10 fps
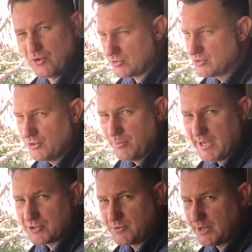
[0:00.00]
Not too
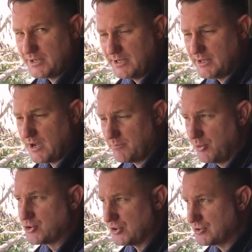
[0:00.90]
much, we don't need to
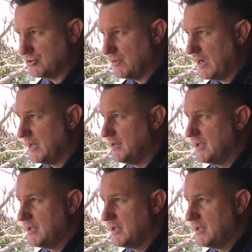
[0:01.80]
push it too hard.